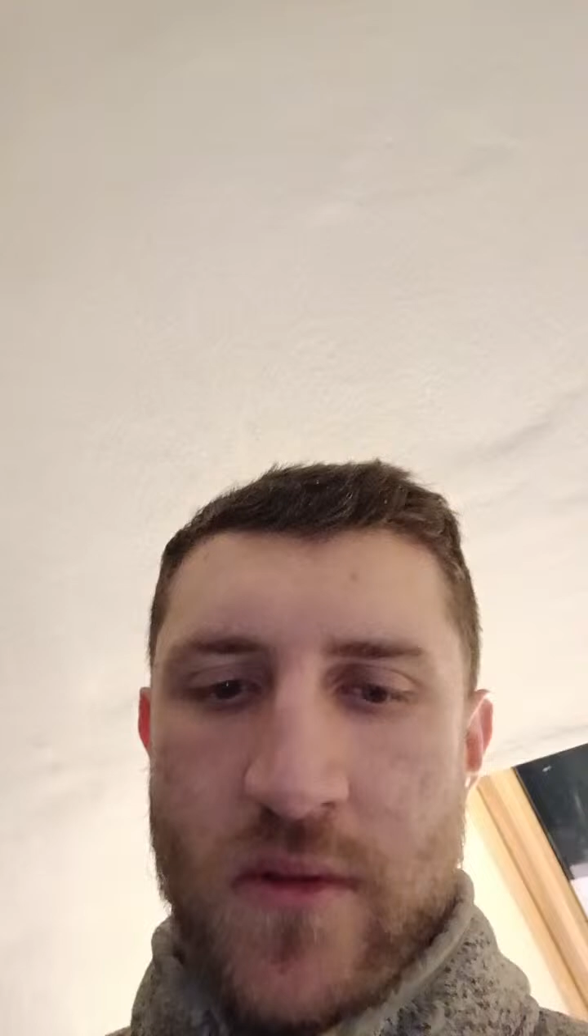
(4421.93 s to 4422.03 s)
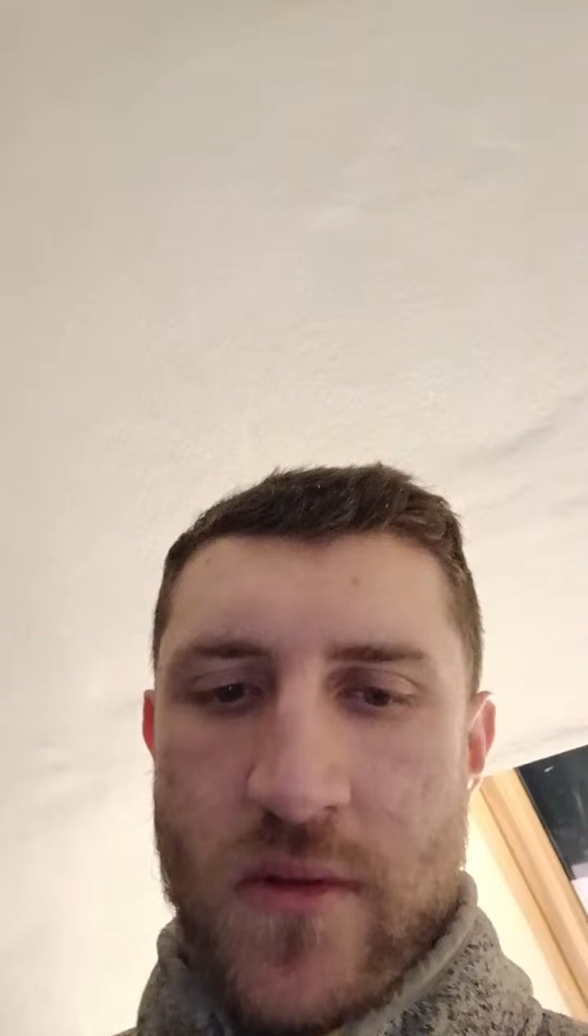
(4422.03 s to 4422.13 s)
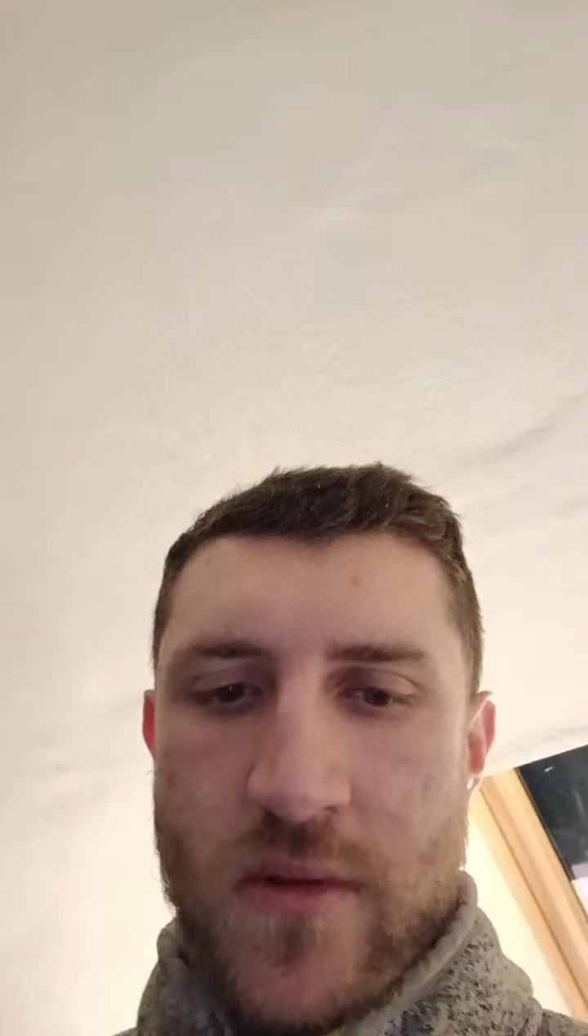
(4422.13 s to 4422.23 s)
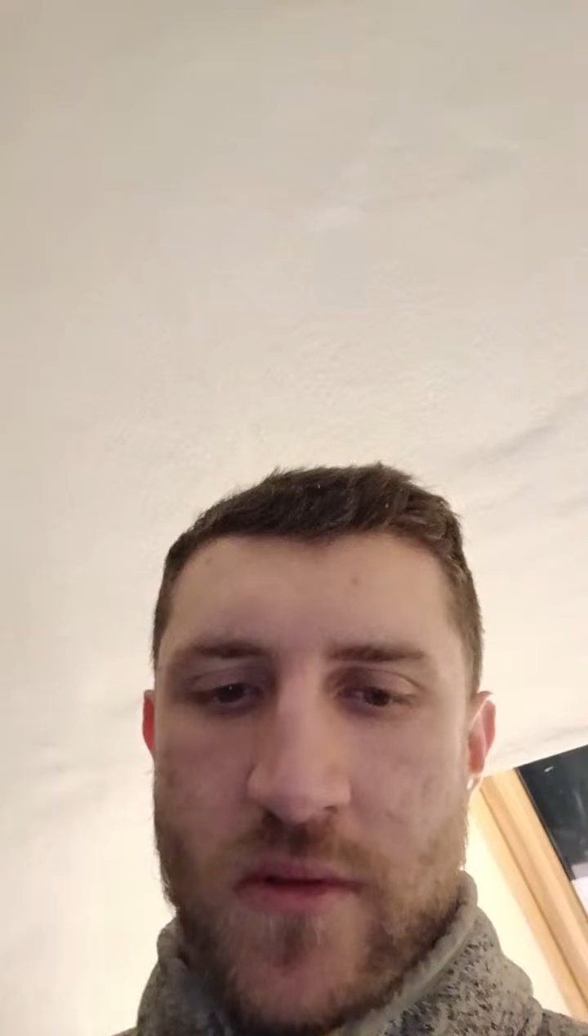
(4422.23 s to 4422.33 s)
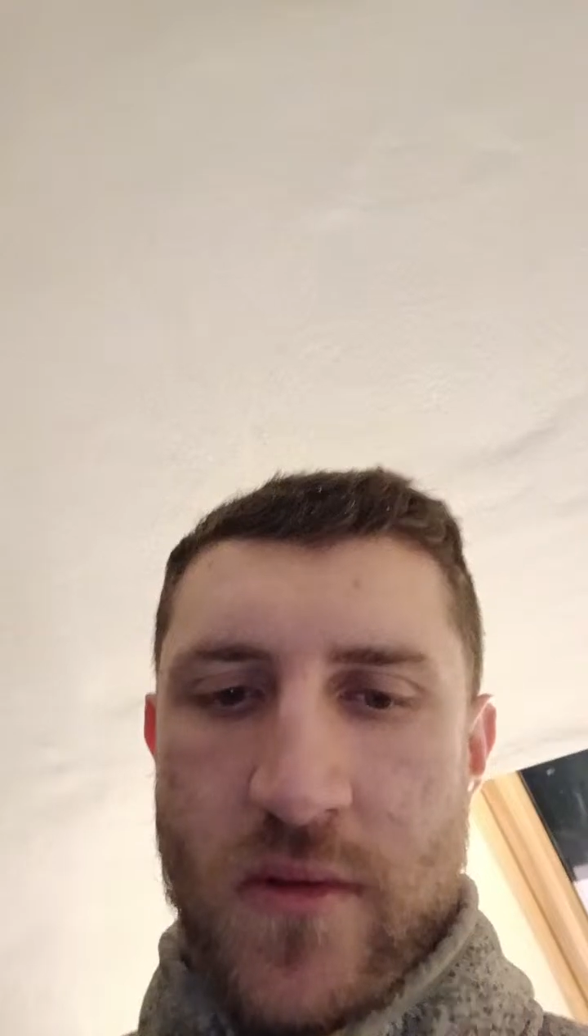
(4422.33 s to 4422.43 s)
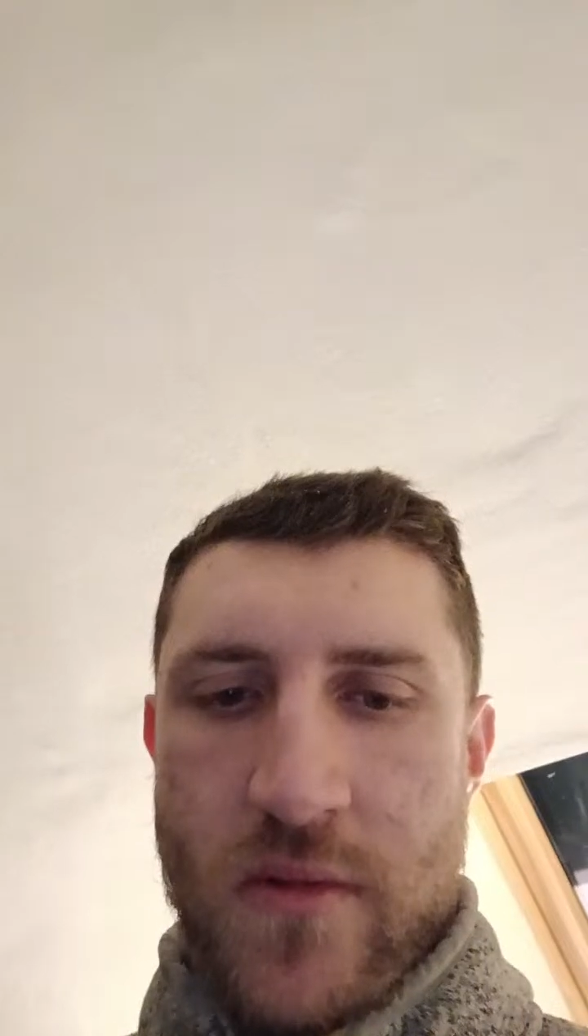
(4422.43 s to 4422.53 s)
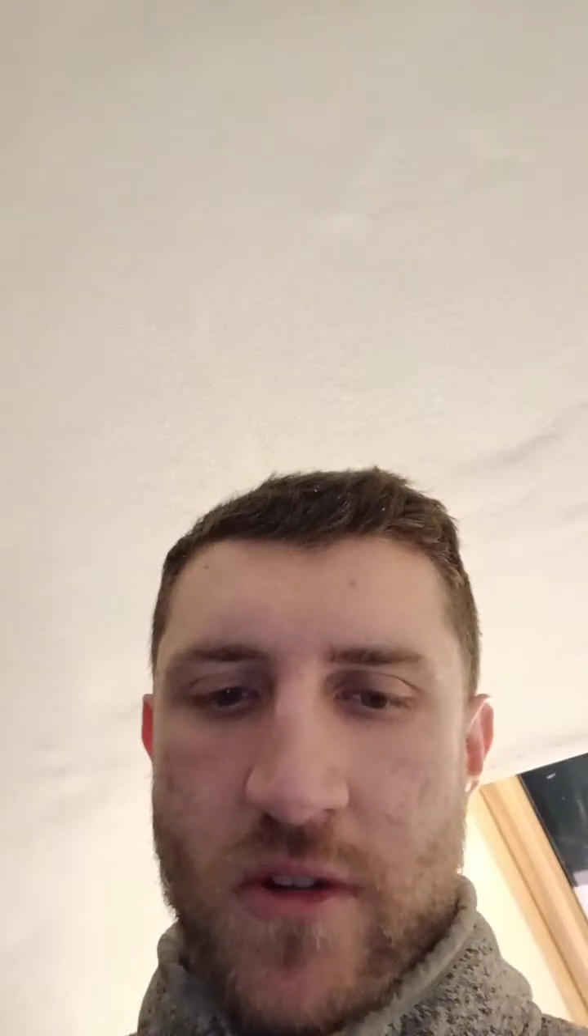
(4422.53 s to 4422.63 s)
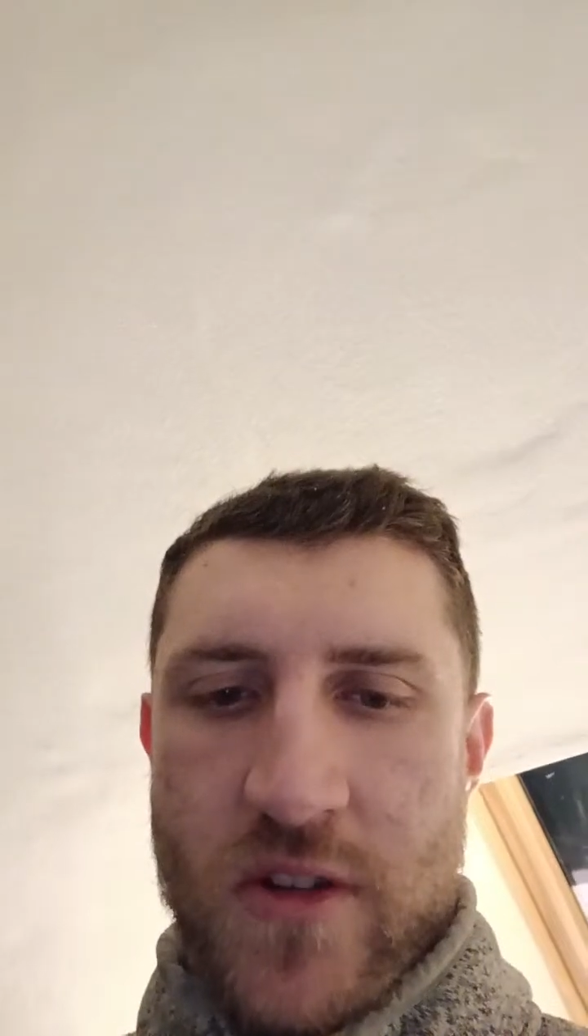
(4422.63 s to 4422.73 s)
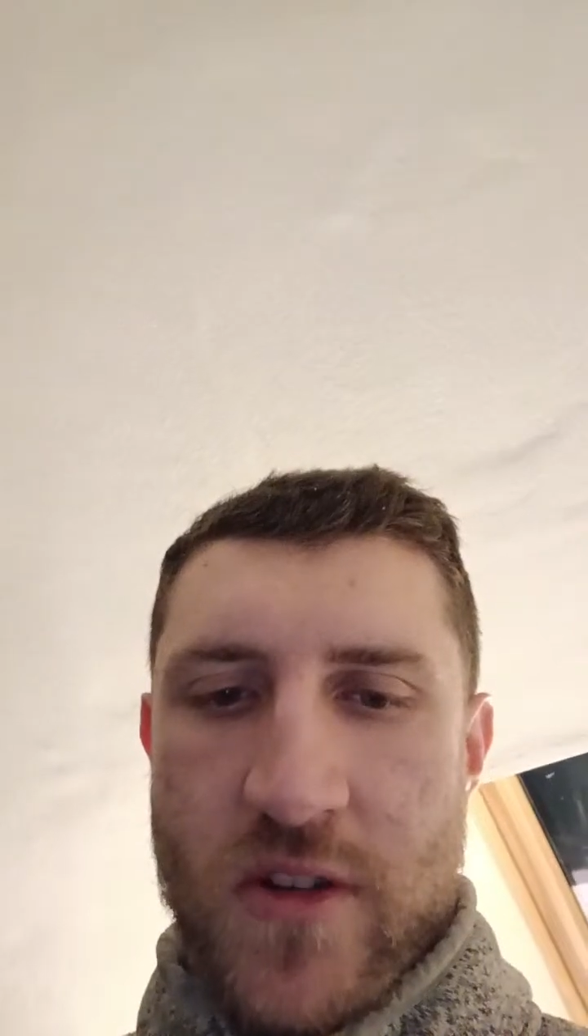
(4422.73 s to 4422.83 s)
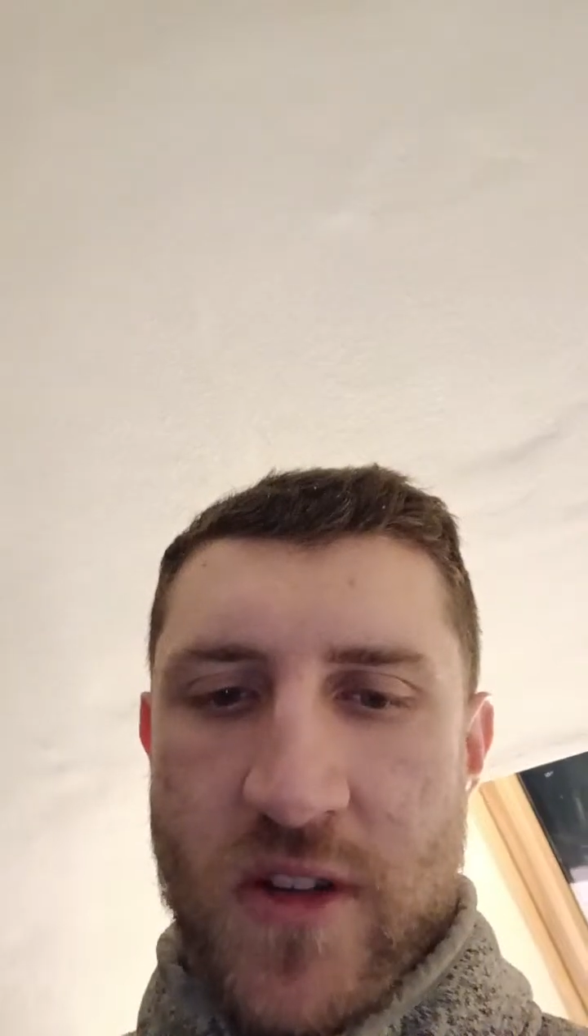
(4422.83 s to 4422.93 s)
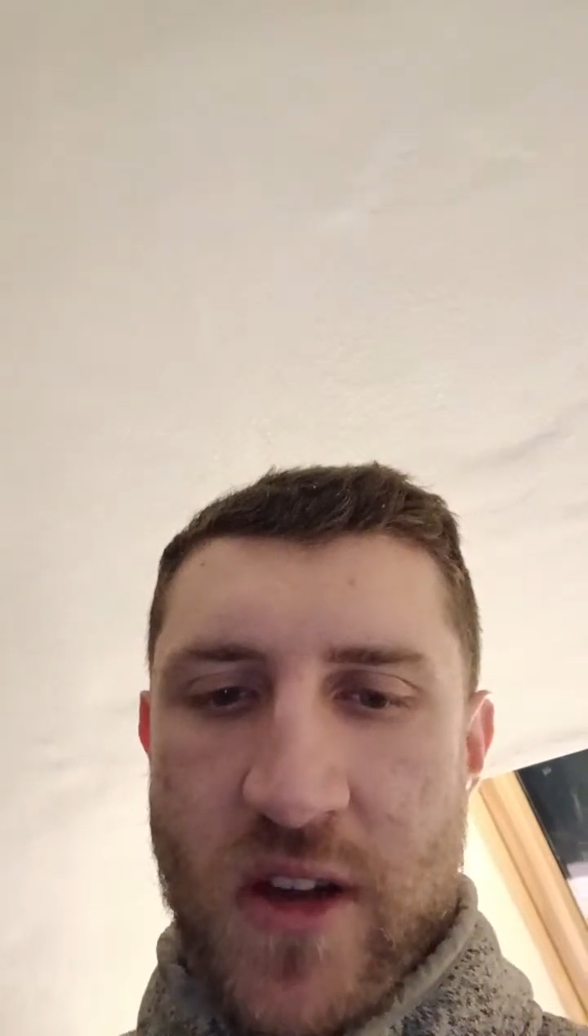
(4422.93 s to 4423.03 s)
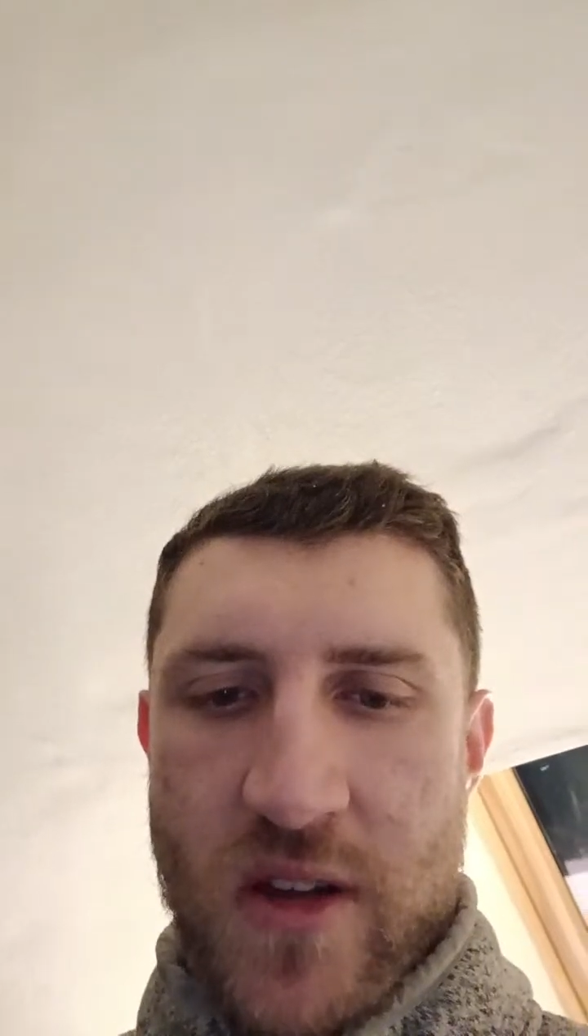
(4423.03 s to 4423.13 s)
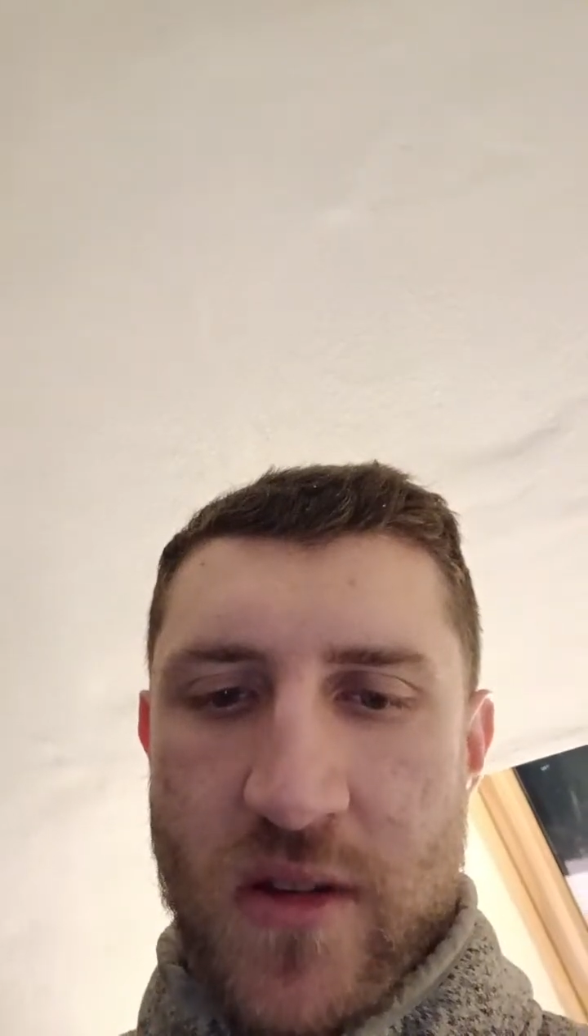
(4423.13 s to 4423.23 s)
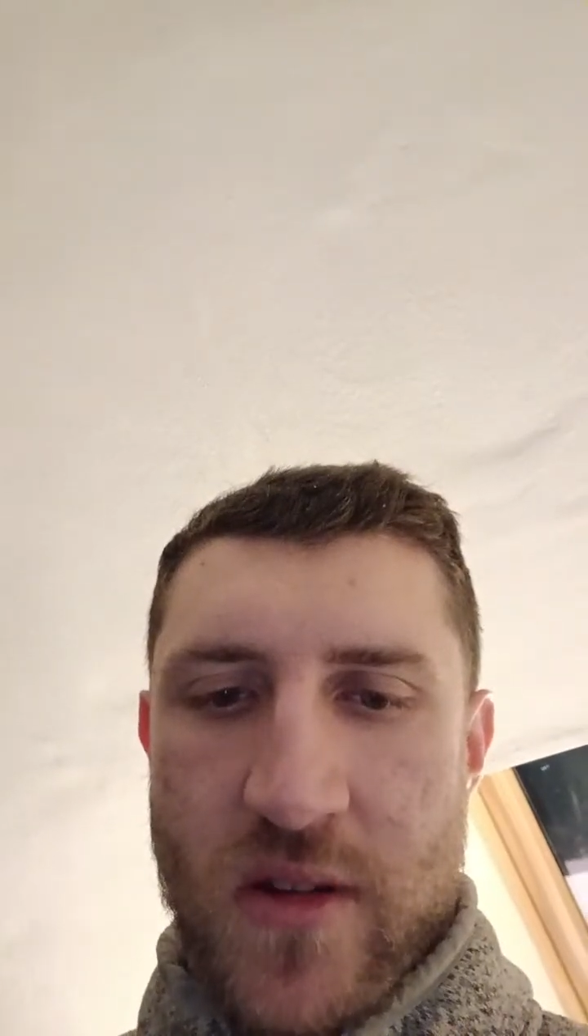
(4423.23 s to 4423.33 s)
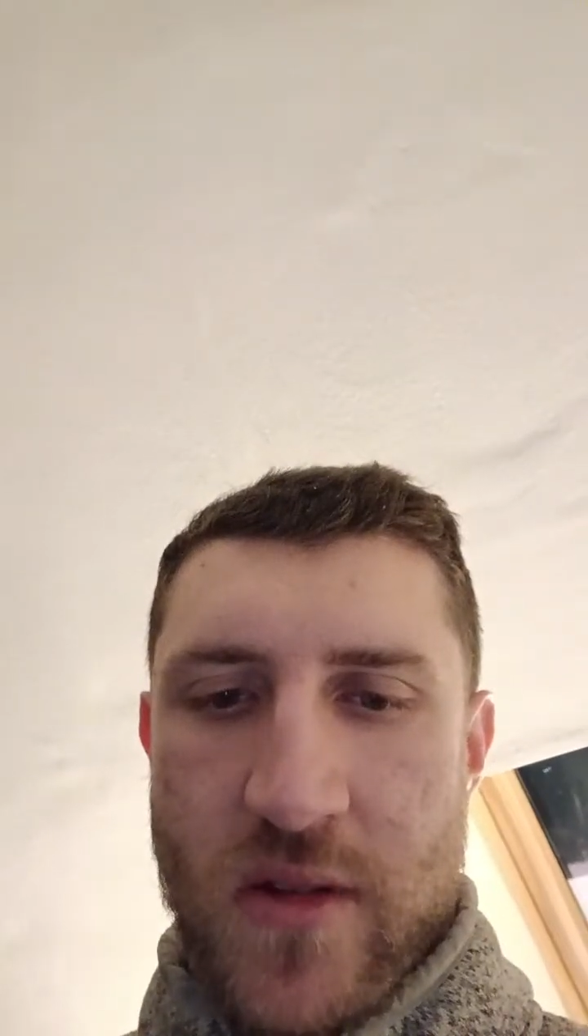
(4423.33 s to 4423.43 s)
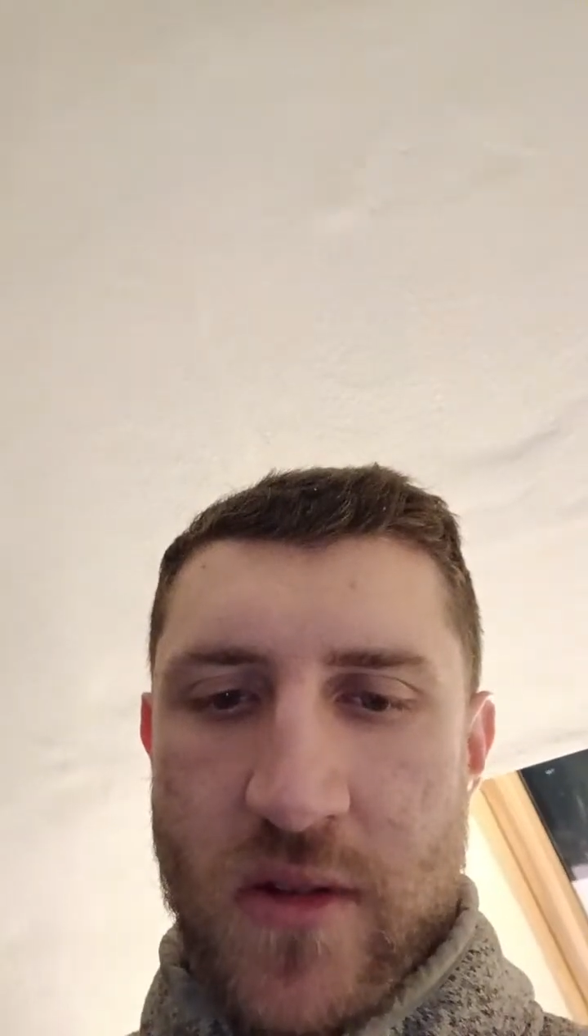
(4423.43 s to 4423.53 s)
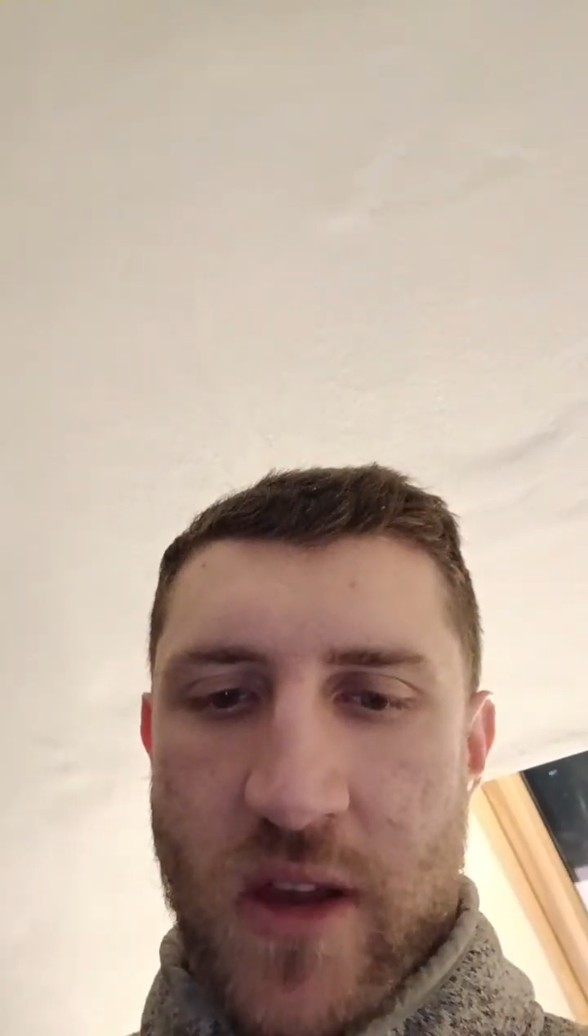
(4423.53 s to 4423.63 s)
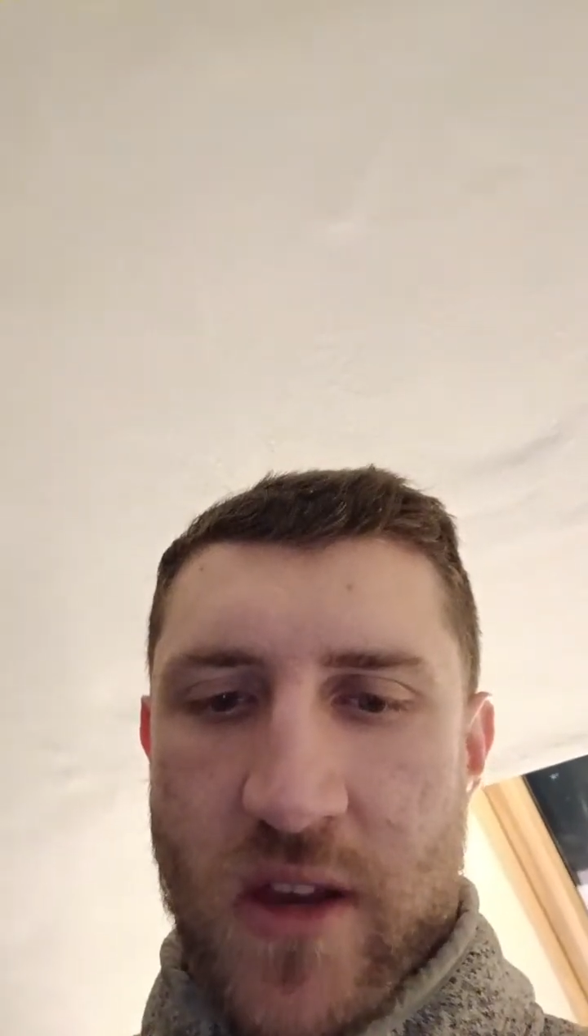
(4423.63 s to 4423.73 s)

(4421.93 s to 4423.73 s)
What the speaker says: What's that? Lecky